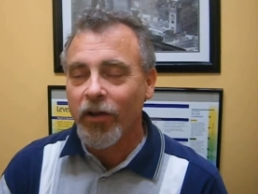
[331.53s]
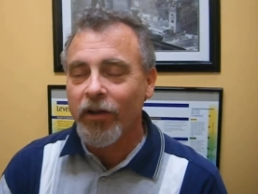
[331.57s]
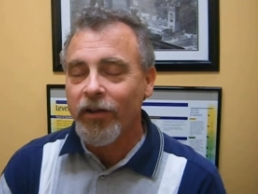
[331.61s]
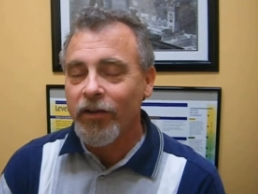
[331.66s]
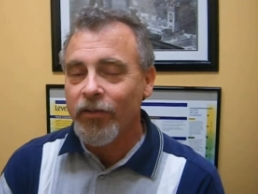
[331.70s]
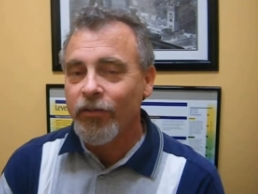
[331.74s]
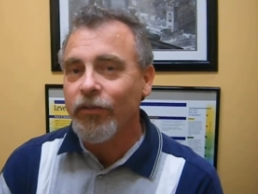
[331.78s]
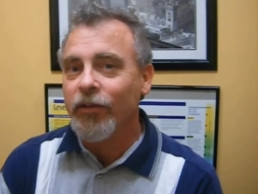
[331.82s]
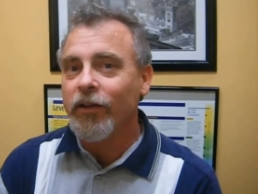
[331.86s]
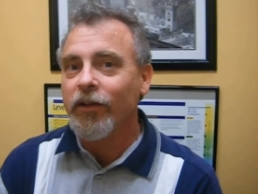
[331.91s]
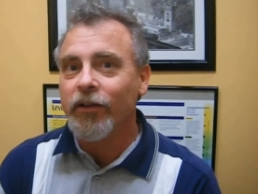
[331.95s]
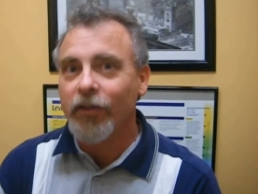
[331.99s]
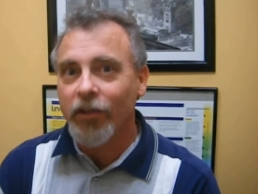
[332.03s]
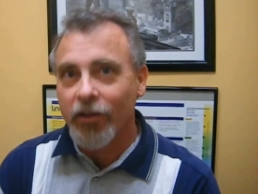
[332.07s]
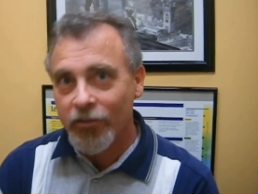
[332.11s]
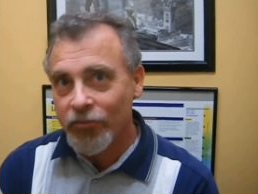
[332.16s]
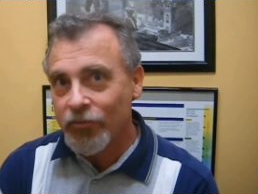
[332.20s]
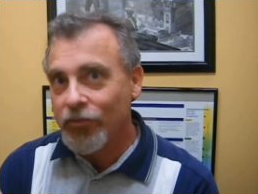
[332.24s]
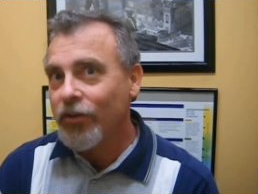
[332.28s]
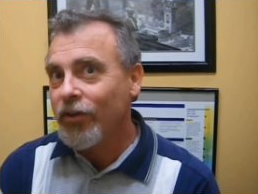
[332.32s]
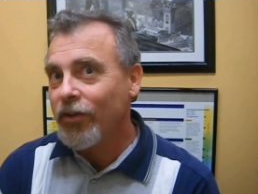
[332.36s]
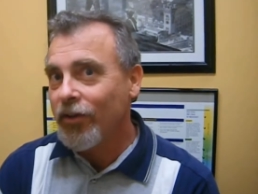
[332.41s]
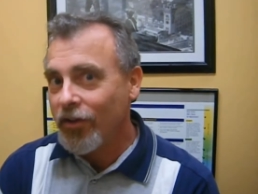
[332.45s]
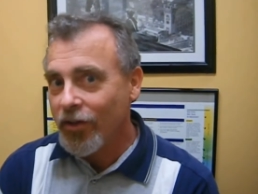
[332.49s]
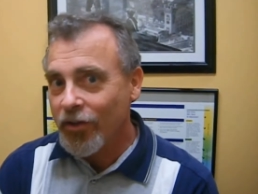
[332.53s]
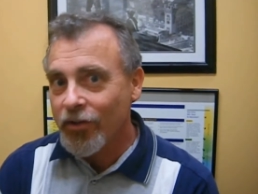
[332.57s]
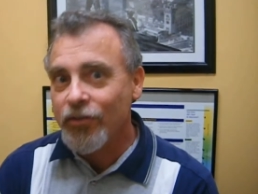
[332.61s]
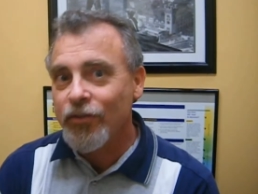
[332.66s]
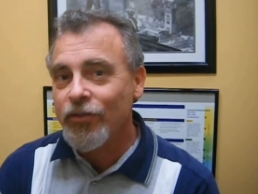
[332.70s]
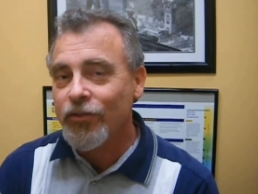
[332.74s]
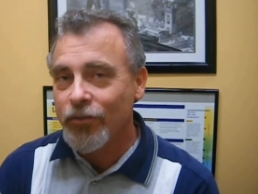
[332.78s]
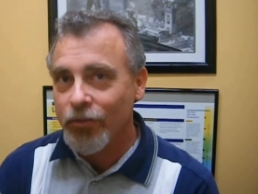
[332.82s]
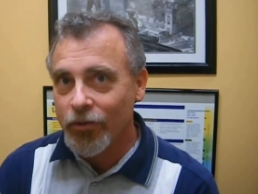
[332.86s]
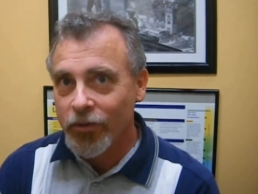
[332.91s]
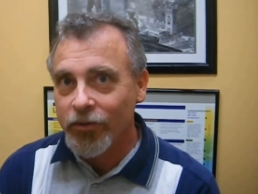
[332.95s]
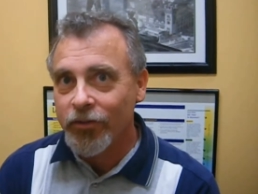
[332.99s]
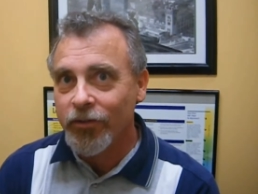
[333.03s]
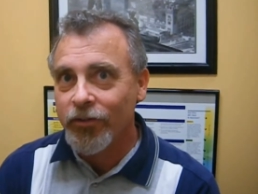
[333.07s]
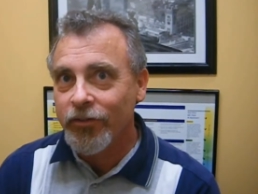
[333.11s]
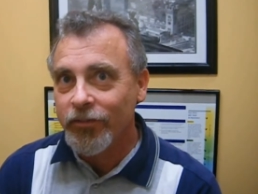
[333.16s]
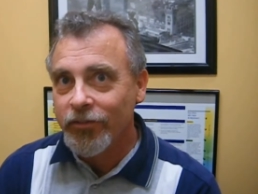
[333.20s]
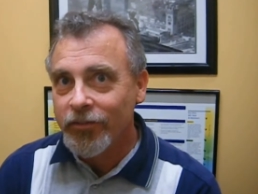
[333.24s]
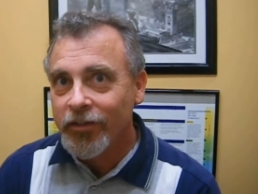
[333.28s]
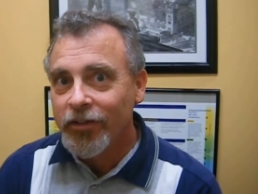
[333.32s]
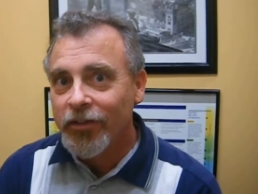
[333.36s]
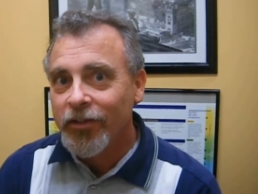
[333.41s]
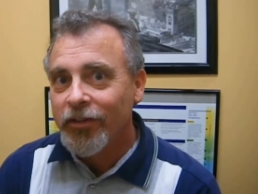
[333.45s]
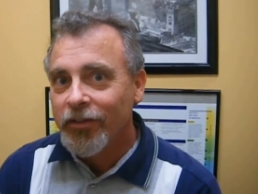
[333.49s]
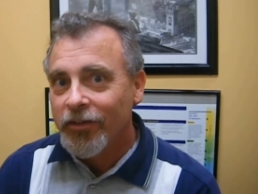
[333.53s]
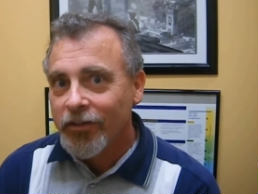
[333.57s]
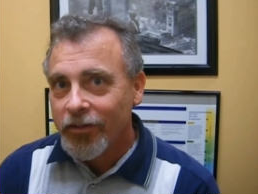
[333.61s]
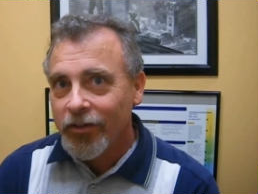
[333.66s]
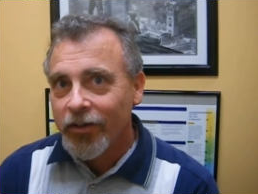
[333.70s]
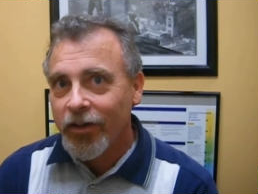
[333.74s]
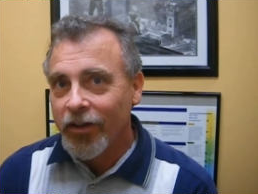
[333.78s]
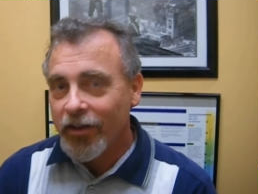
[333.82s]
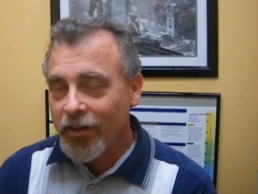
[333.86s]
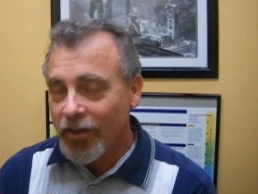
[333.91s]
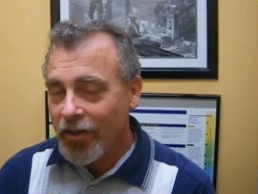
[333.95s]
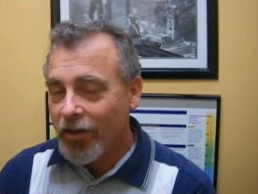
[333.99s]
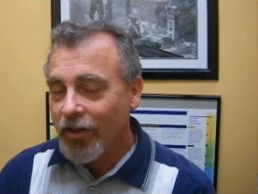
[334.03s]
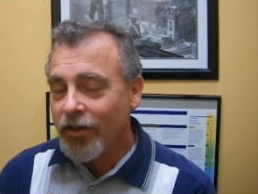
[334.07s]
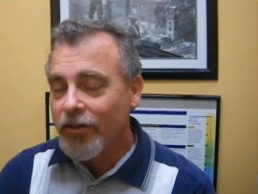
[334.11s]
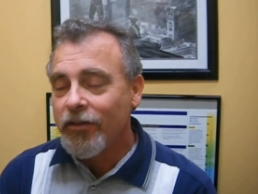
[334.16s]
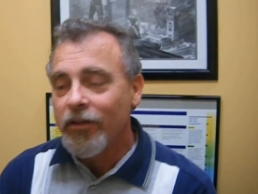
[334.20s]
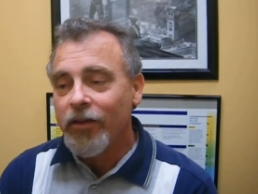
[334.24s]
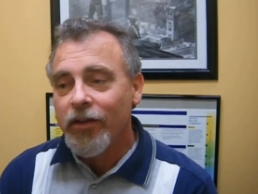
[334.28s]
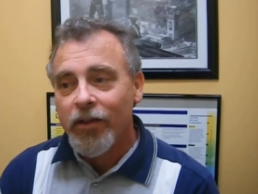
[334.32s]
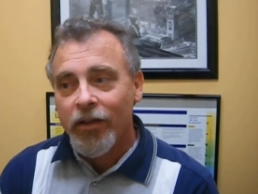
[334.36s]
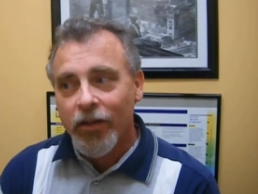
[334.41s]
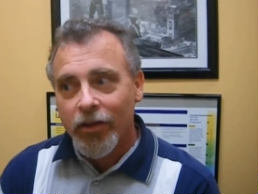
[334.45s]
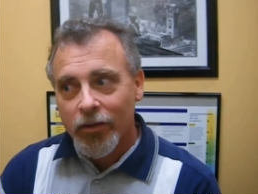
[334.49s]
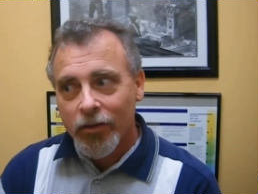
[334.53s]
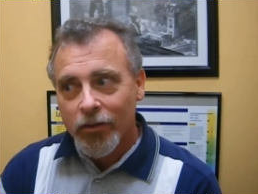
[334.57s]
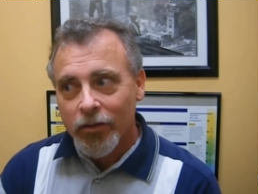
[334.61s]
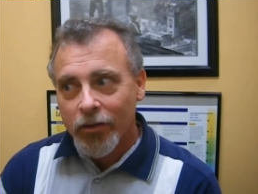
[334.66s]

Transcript: I didn't think life could get so good again,